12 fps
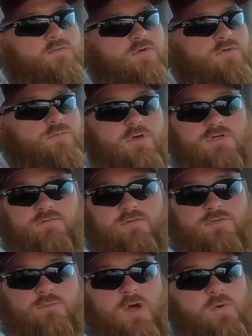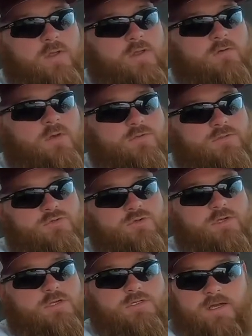which most of it was mowing, grubbing some
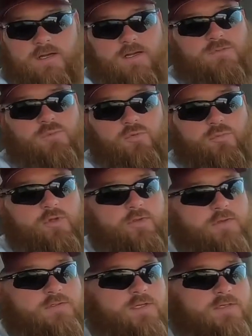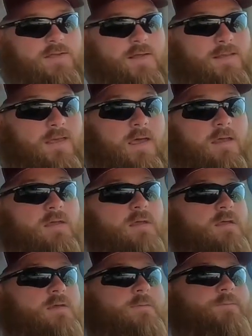trees, taking down some old buildings, things like that.
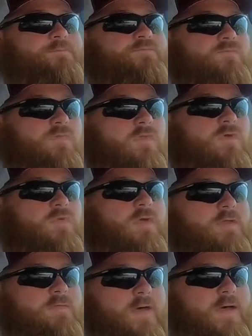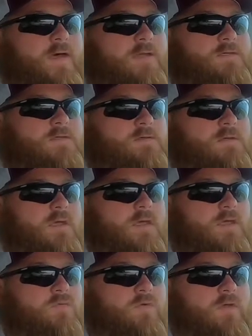We did that,
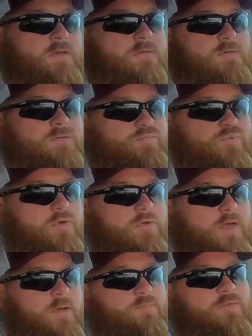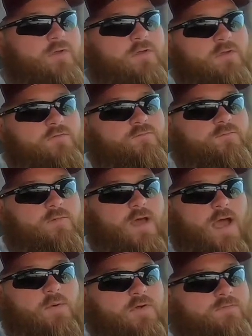and we pulled up the
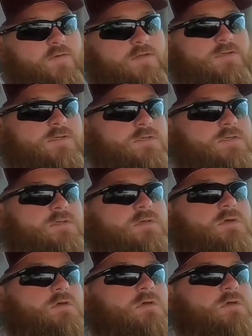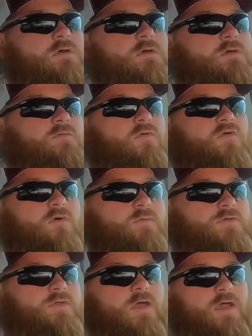highway fences for
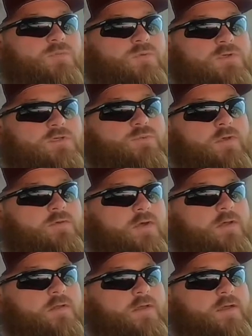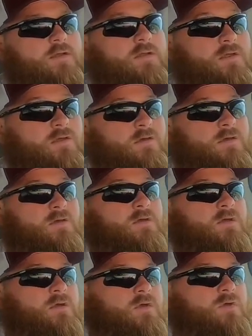them so they could put split rail in.
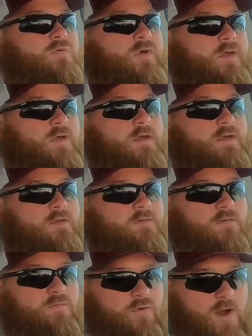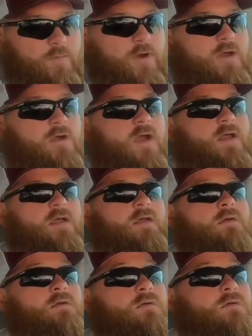We did the primary grading.
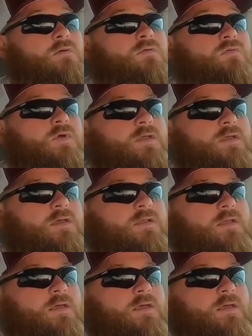We did